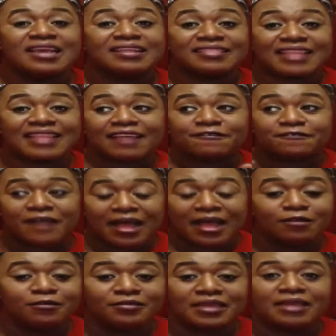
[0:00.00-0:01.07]
like
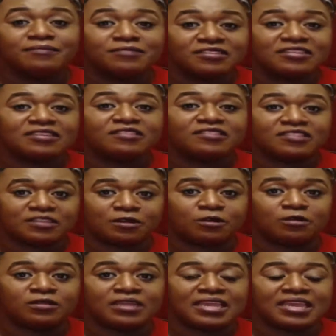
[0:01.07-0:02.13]
follow them
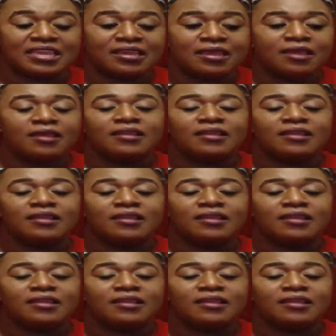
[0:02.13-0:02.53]
sincerely,